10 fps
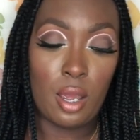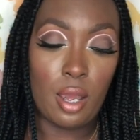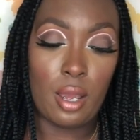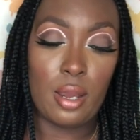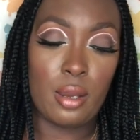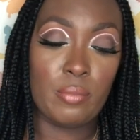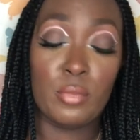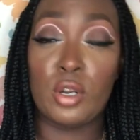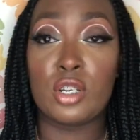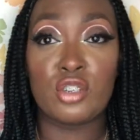I'm
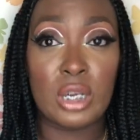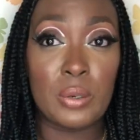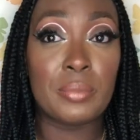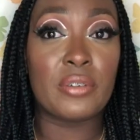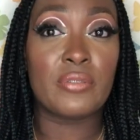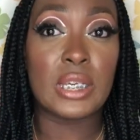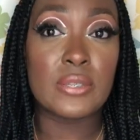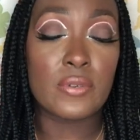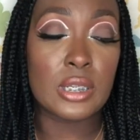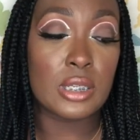gonna try with my face
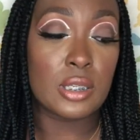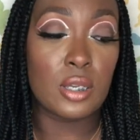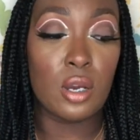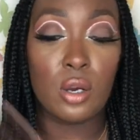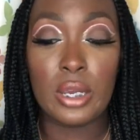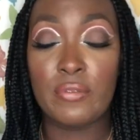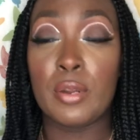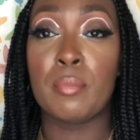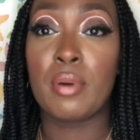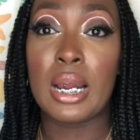first to see how if it
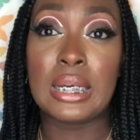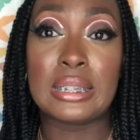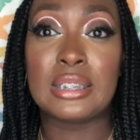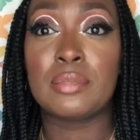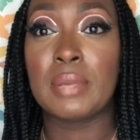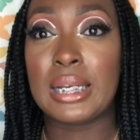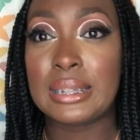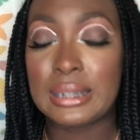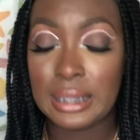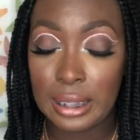brightens my
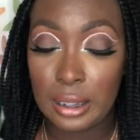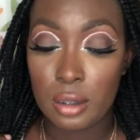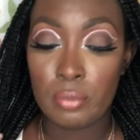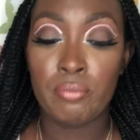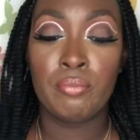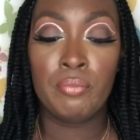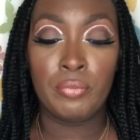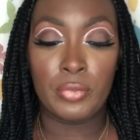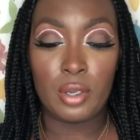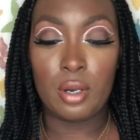skin.
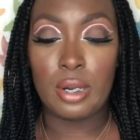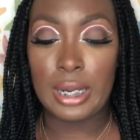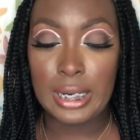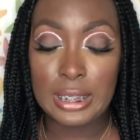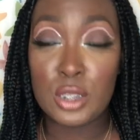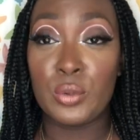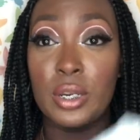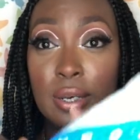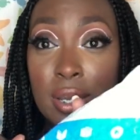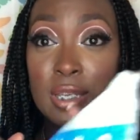Alright, so the
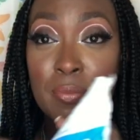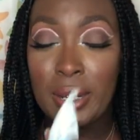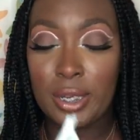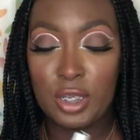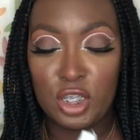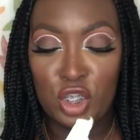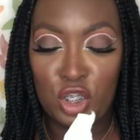next package,